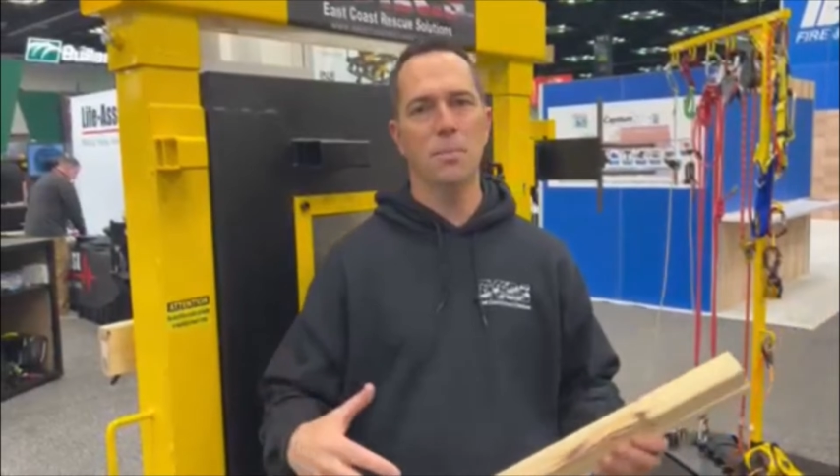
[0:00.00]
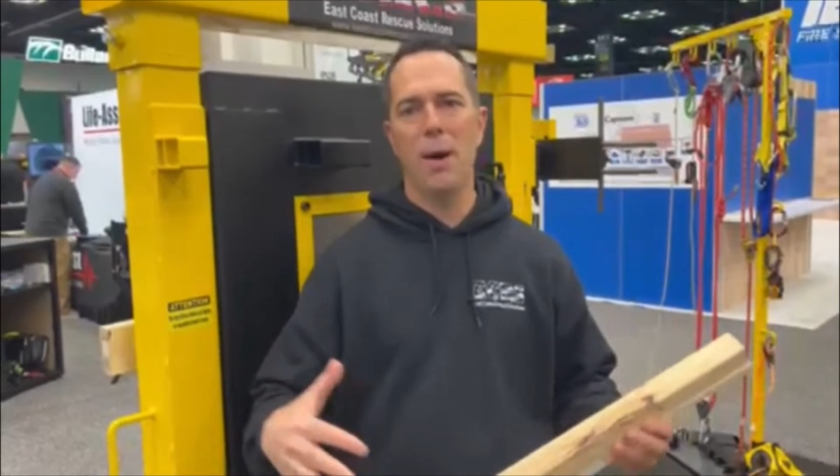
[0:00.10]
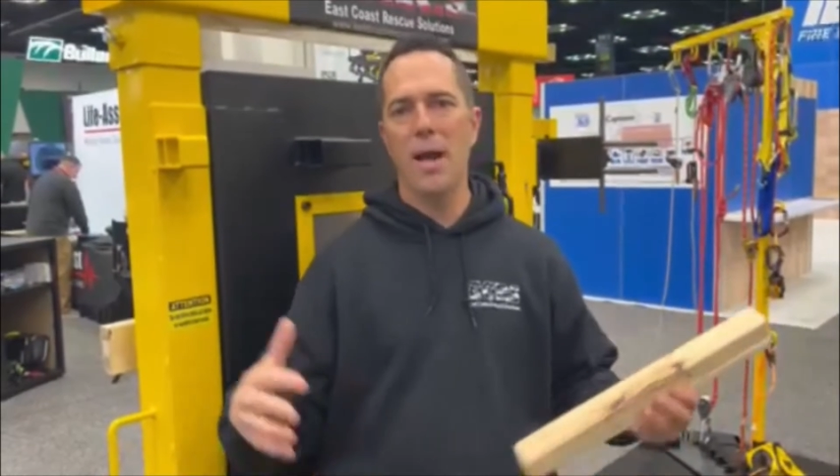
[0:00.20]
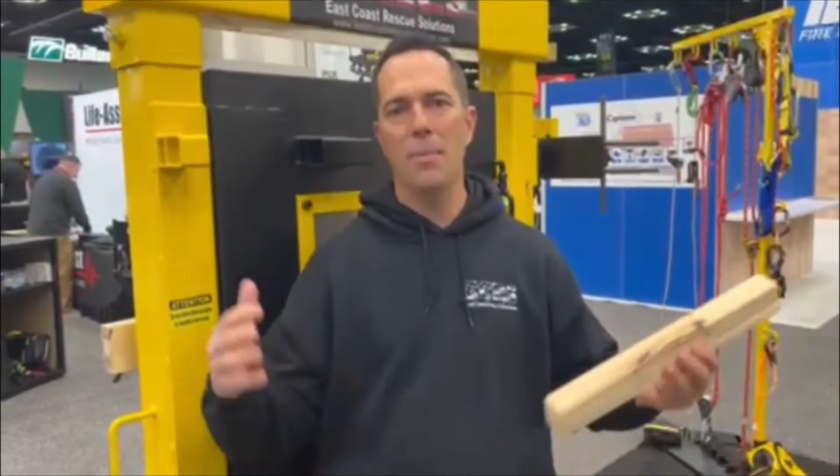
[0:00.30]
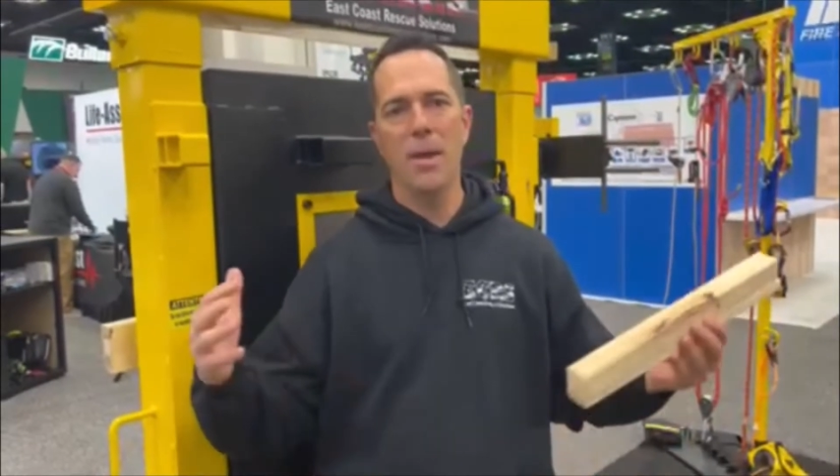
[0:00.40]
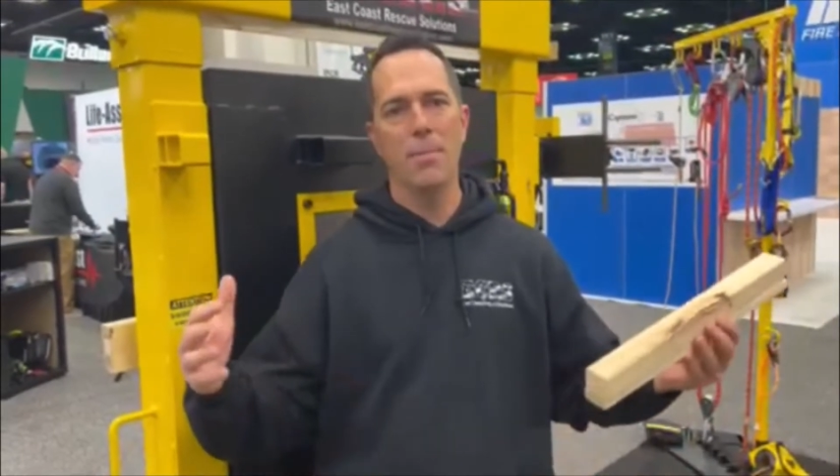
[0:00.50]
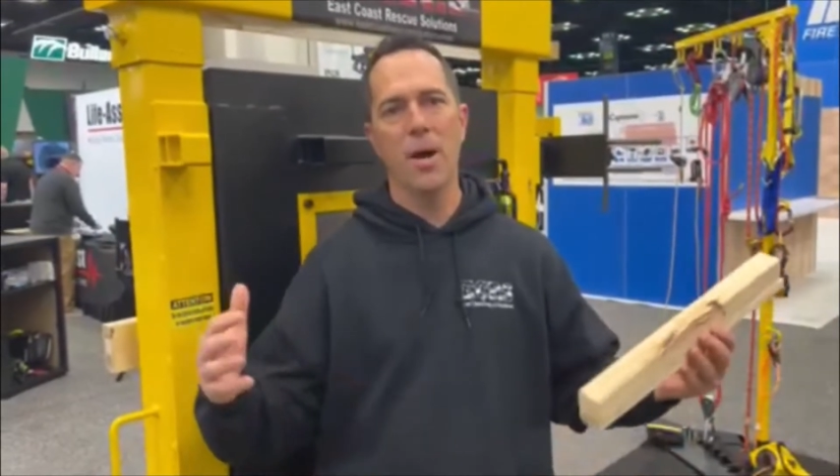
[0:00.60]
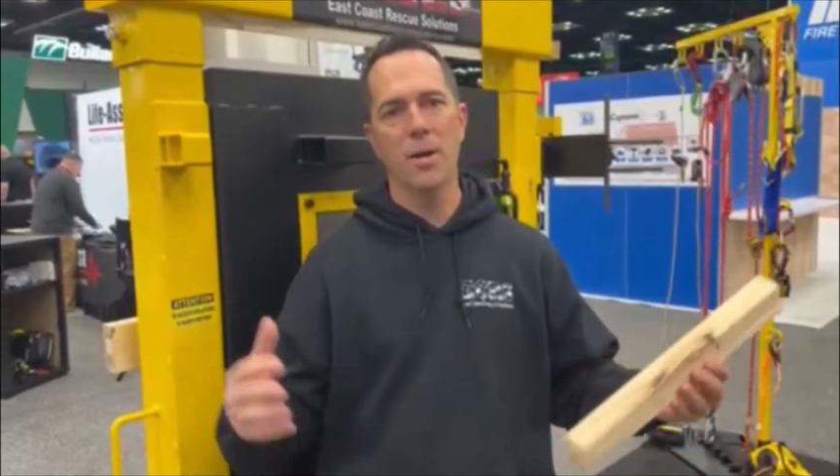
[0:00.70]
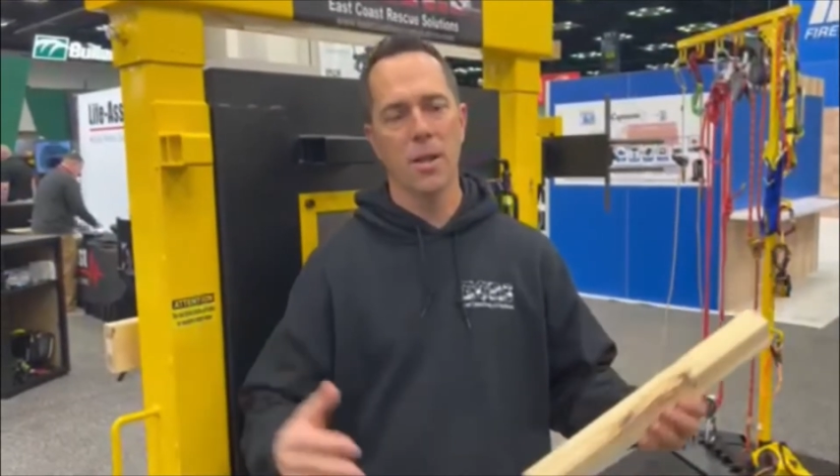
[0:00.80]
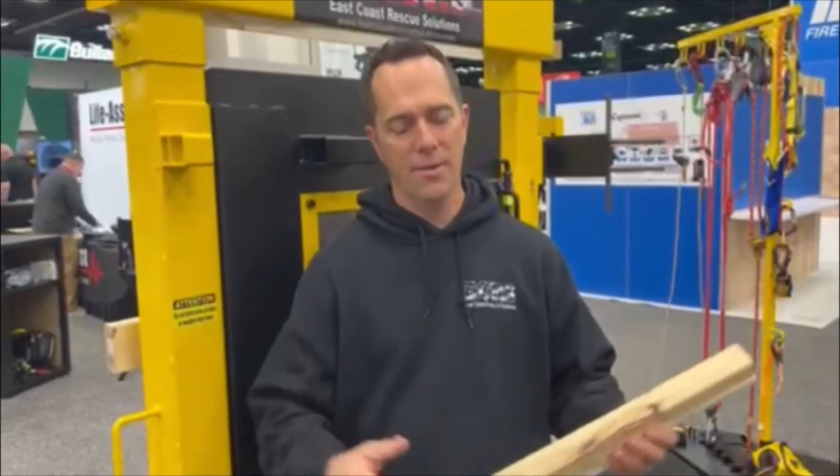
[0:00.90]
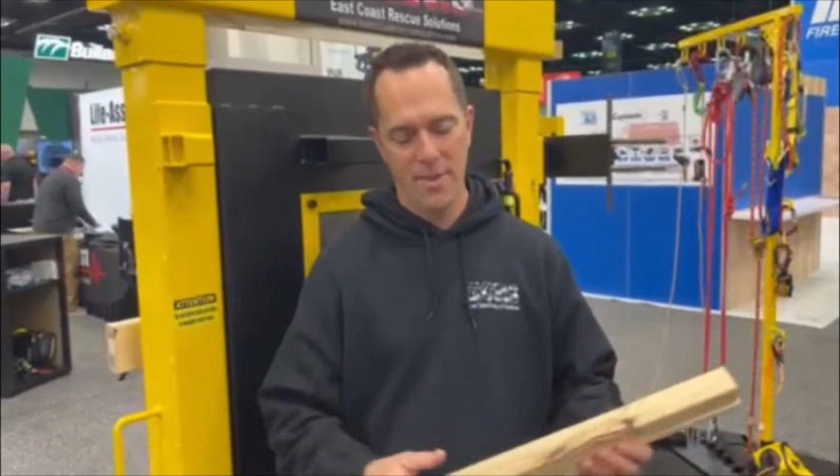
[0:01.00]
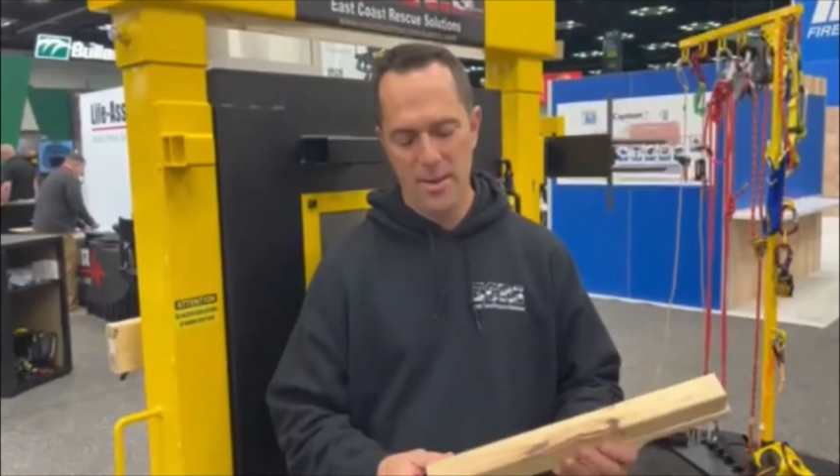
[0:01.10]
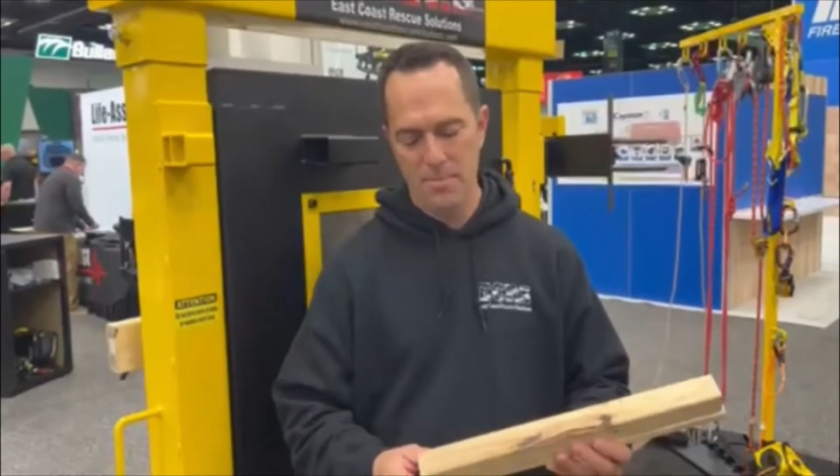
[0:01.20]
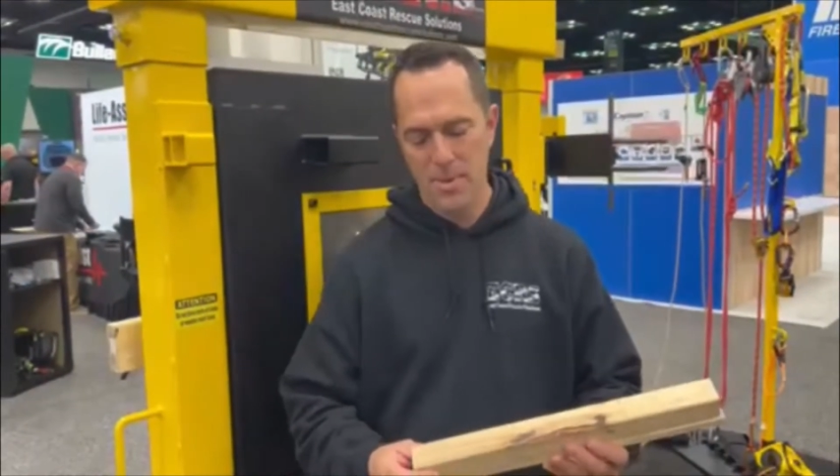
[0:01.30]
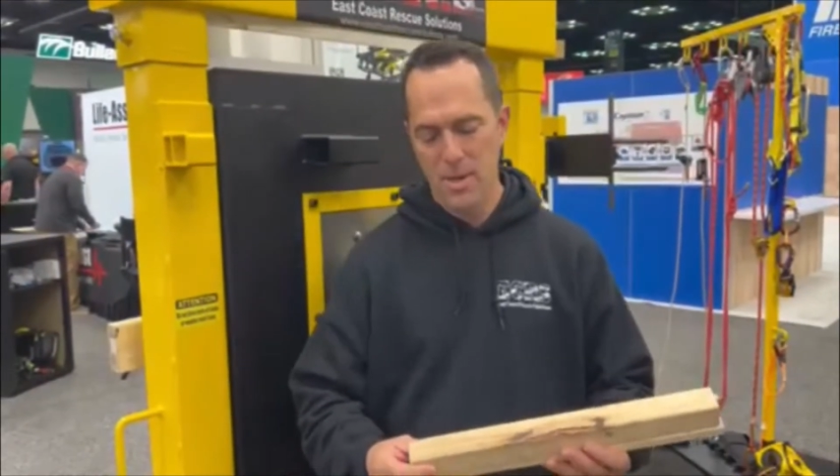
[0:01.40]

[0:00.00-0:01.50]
You buy a big bundle of them